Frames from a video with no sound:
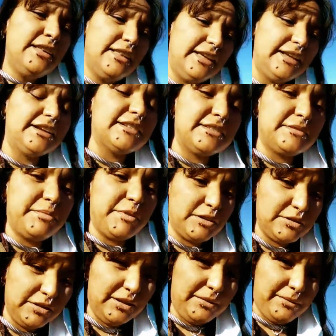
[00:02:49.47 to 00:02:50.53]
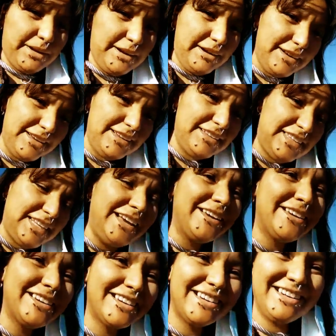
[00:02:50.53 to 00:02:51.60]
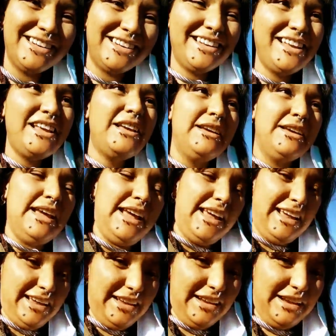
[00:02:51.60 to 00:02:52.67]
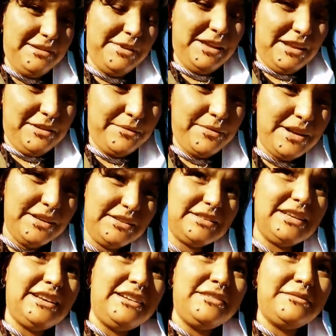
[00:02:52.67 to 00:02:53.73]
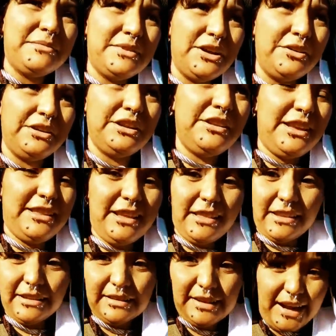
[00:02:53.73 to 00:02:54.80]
like your spiritual awareness. And I mean, it was um, noted that that does